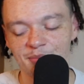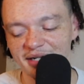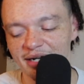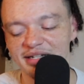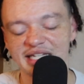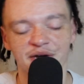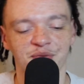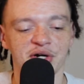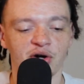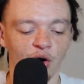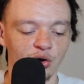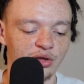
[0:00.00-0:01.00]
But now they get Rick
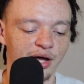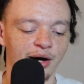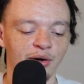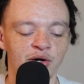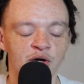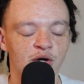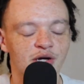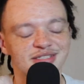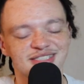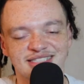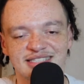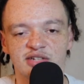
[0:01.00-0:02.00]
Carlisle,
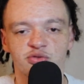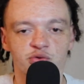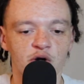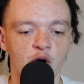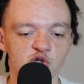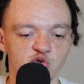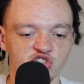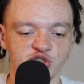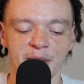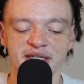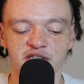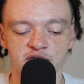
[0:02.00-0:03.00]
successful coach,
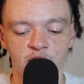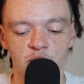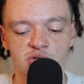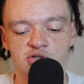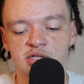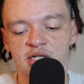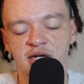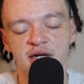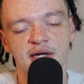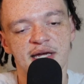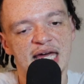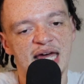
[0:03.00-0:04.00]
respected coach,
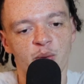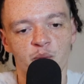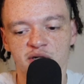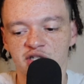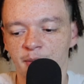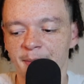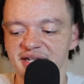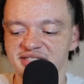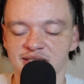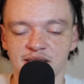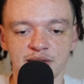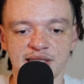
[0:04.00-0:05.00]
and one of the best
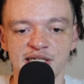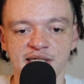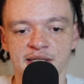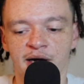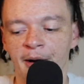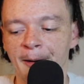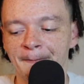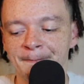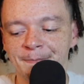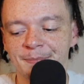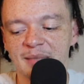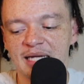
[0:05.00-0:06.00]
in the league.
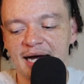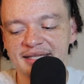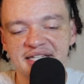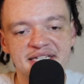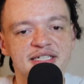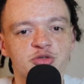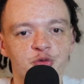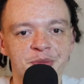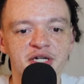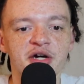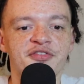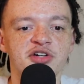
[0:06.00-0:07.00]
I think this would be
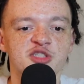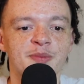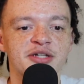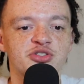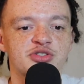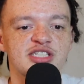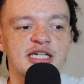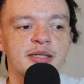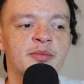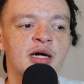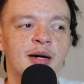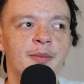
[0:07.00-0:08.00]
good for this Pacers
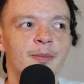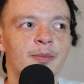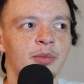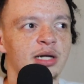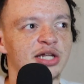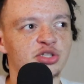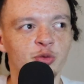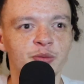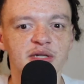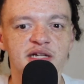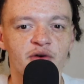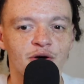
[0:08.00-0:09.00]
team, but I do
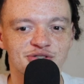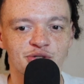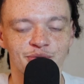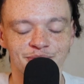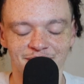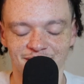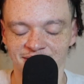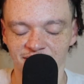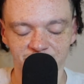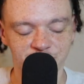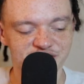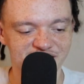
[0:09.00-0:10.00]
believe also
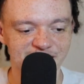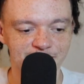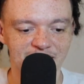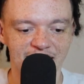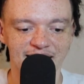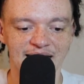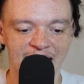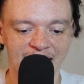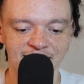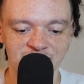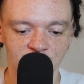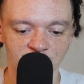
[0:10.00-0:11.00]
another team that
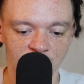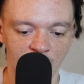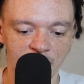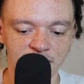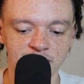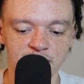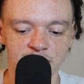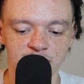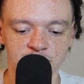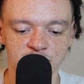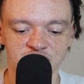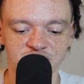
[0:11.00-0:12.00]
has a lot
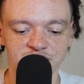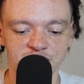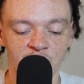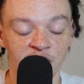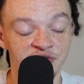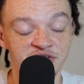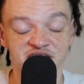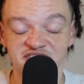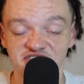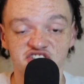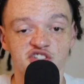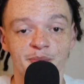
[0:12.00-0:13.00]
of
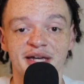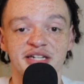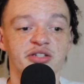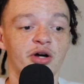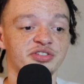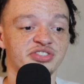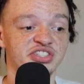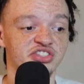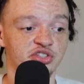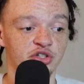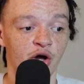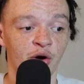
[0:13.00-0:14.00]
decisions to make in the offseason.
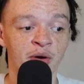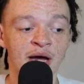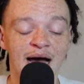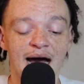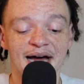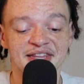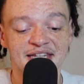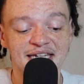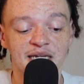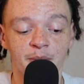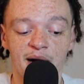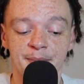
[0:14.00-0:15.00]
You know, I
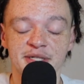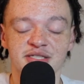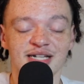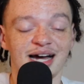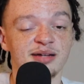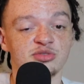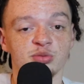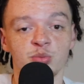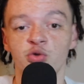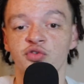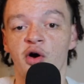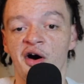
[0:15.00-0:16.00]
think it might be time to
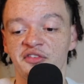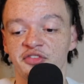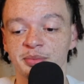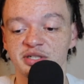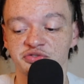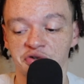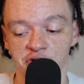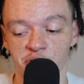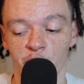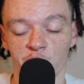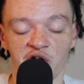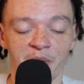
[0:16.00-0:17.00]
move on from this front
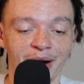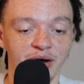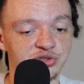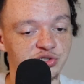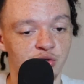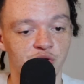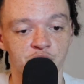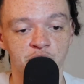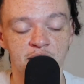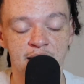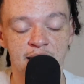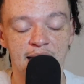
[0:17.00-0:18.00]
court of Miles Turner
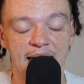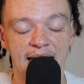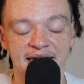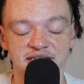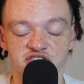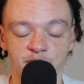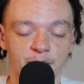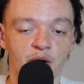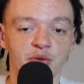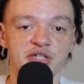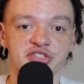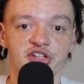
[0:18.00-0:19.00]
and
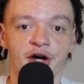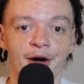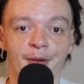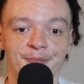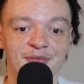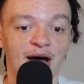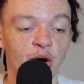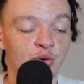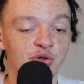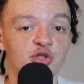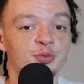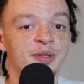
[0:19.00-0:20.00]
Sabonis. Now, who
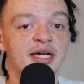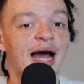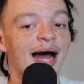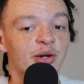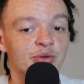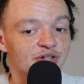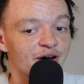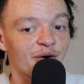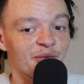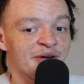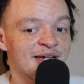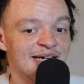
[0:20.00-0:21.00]
do you pick? I don't
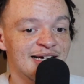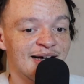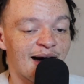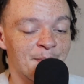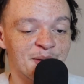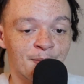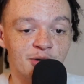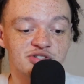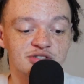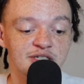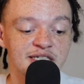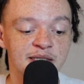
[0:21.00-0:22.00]
know. I mean,
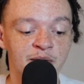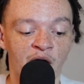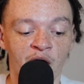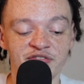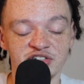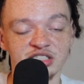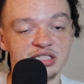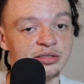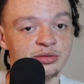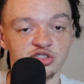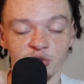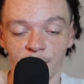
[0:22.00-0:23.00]
personally, obviously,
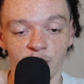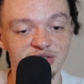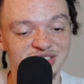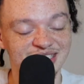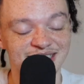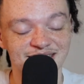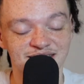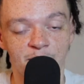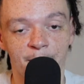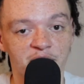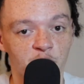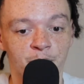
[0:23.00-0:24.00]
Sabonis is the
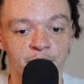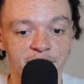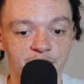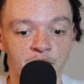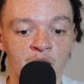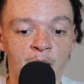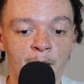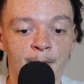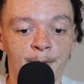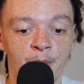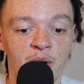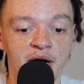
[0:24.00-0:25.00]
better player,
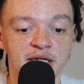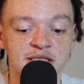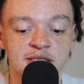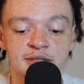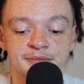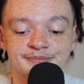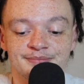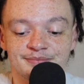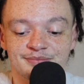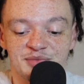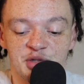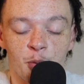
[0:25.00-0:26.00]
but
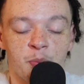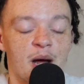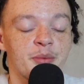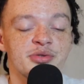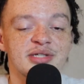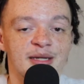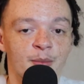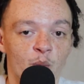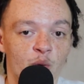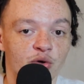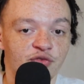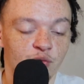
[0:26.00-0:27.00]
you'll probably get
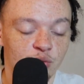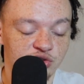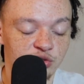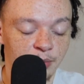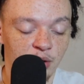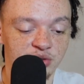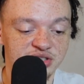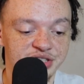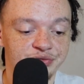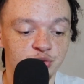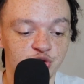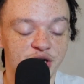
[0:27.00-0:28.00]
more for Sabonis
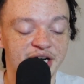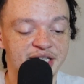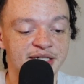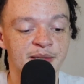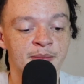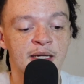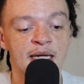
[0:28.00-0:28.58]
if you trade him.